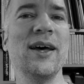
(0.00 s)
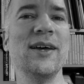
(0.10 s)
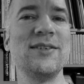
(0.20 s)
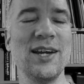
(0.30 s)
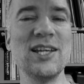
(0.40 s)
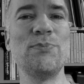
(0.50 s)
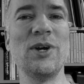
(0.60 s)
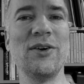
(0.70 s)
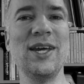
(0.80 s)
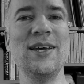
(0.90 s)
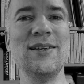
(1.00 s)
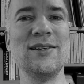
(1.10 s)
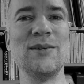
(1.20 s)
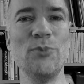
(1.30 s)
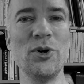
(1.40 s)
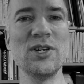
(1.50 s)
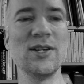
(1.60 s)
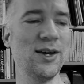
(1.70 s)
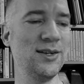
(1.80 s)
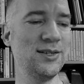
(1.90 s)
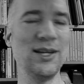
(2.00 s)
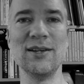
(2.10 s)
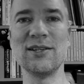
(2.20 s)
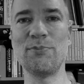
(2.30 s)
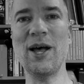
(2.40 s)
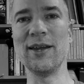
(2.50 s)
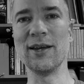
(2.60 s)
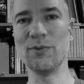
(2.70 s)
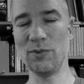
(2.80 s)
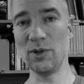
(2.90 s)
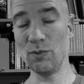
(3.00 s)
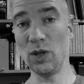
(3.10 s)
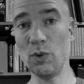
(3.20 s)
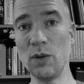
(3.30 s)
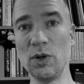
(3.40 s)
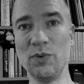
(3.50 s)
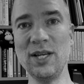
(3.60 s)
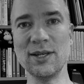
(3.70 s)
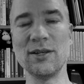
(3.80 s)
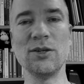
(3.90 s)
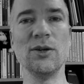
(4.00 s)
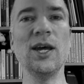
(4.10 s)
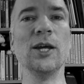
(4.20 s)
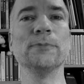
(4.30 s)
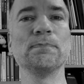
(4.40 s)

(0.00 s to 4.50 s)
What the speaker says: Shakespeare is modernized in spelling, the way we read it today.